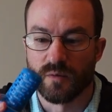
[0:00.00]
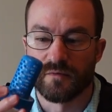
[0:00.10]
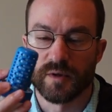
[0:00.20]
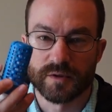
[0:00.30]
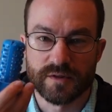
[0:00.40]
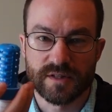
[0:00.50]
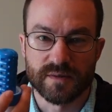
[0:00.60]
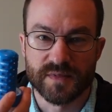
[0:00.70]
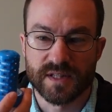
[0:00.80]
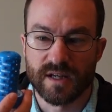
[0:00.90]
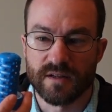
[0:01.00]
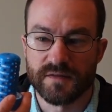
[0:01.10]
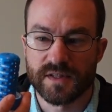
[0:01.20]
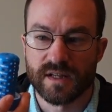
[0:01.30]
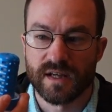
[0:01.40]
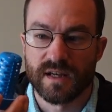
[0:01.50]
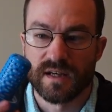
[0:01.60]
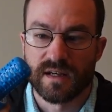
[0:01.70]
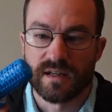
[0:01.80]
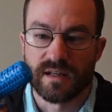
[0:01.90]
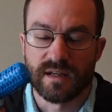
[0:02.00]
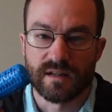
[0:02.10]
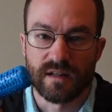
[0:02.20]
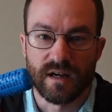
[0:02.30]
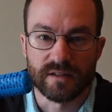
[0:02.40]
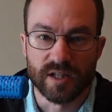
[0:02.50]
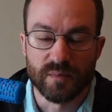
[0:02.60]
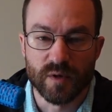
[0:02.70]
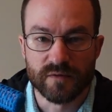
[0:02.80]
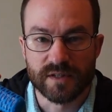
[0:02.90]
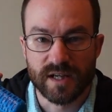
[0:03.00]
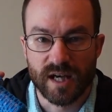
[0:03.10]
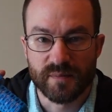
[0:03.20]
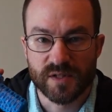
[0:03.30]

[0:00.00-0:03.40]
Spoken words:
filters themselves get clogged up over time,